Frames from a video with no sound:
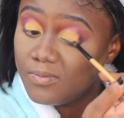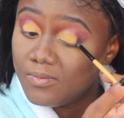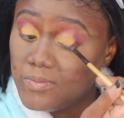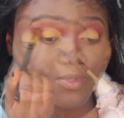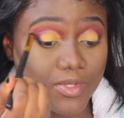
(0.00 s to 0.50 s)

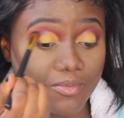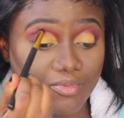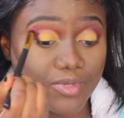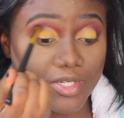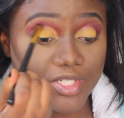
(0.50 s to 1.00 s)
And with a
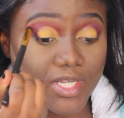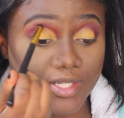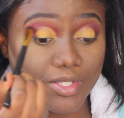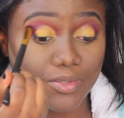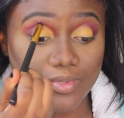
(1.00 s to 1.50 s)
brush
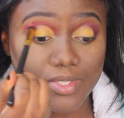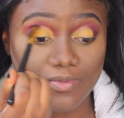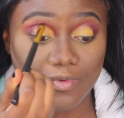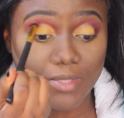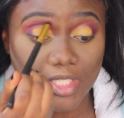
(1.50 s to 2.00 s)
I used
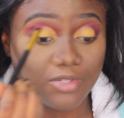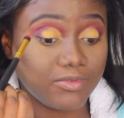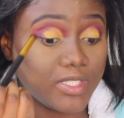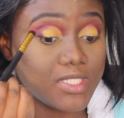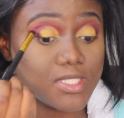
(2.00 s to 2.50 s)
for my
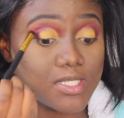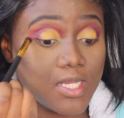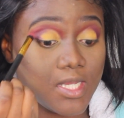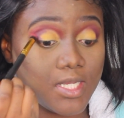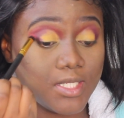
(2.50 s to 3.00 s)
crease,
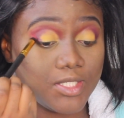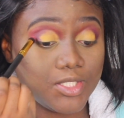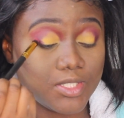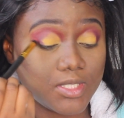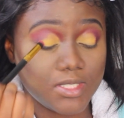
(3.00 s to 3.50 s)

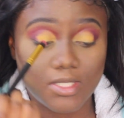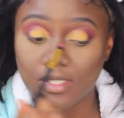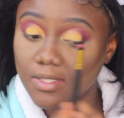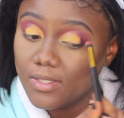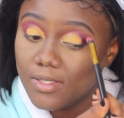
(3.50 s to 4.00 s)
just
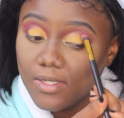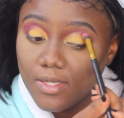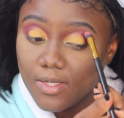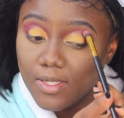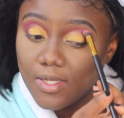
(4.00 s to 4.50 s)

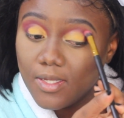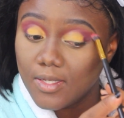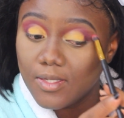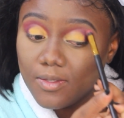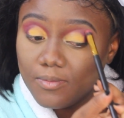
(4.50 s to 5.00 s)

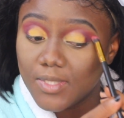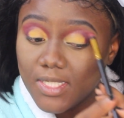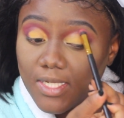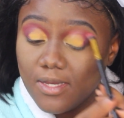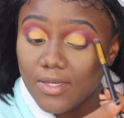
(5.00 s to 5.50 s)

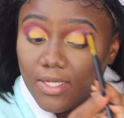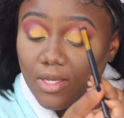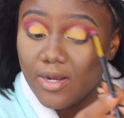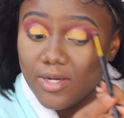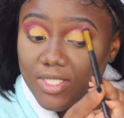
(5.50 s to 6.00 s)
blend out any
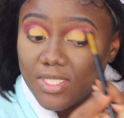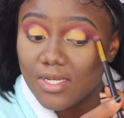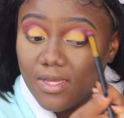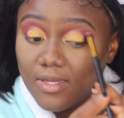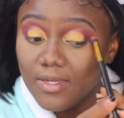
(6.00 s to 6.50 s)
harsh
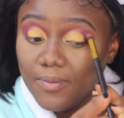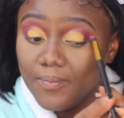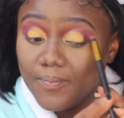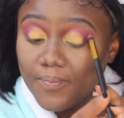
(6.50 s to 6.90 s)
line.